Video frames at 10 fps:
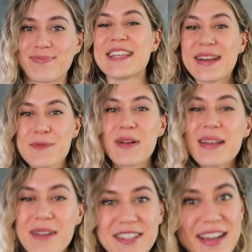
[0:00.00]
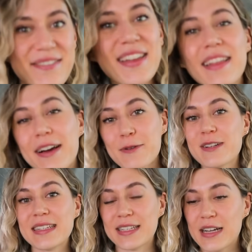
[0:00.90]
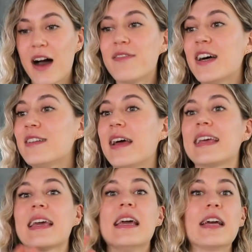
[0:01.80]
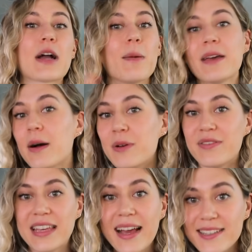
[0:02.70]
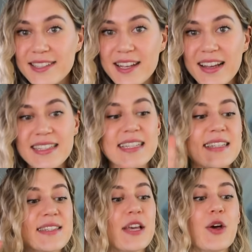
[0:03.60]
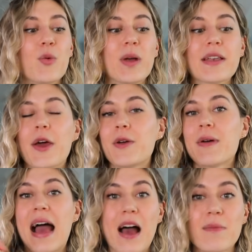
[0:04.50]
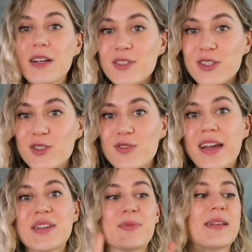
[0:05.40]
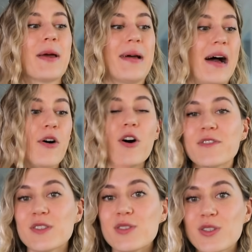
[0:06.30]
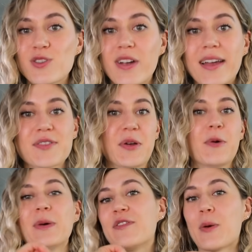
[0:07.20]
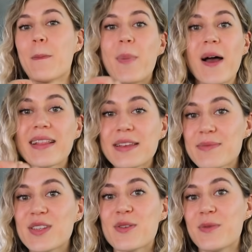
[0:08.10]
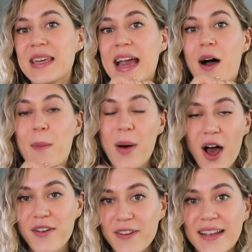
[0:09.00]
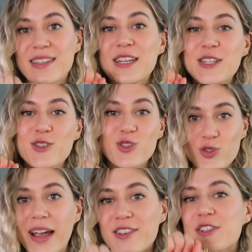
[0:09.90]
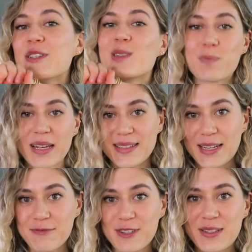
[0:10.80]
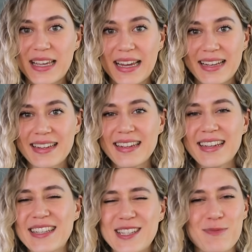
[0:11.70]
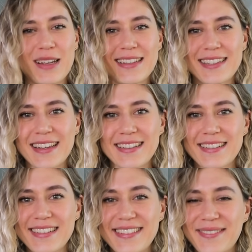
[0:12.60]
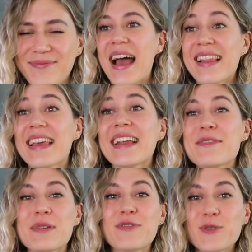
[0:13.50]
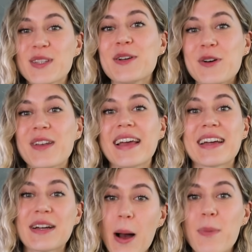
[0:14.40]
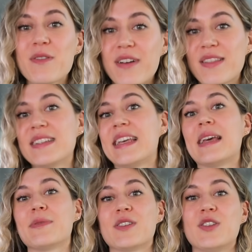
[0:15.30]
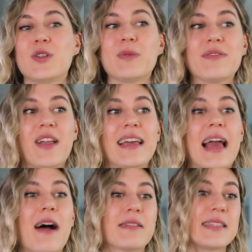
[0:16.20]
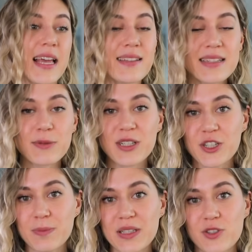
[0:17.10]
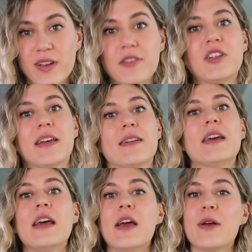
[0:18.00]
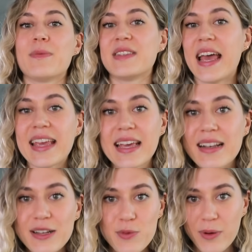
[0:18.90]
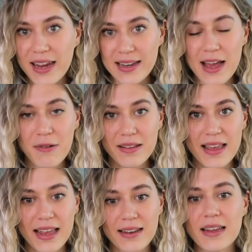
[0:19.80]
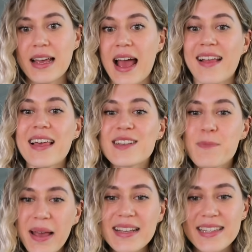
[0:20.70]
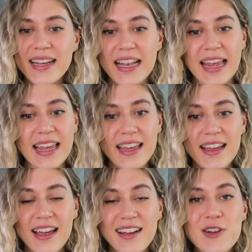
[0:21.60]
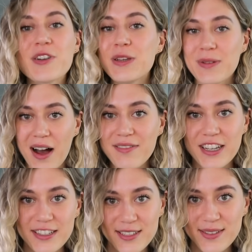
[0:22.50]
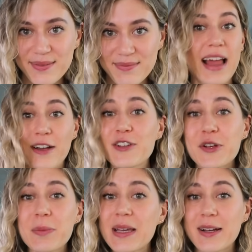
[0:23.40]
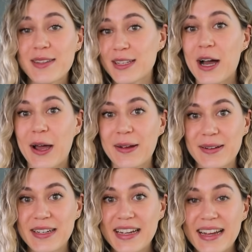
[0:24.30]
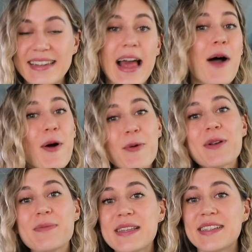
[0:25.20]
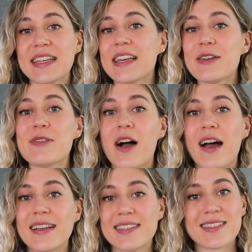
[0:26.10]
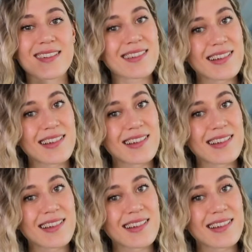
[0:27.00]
So that's pretty much everything I wanted to cover, like coming up with the exercises. We know how much to stretch, we know how often to stretch, we've combined them so that we get our perfect stretch splitsing routine. Splitsing. And then we've also got like a couple of other tips to do with like how intensely we should be stretching, taking a little break now and then. And that's basically got you covered. Now you should be good to go. Now I wanna be seeing you guys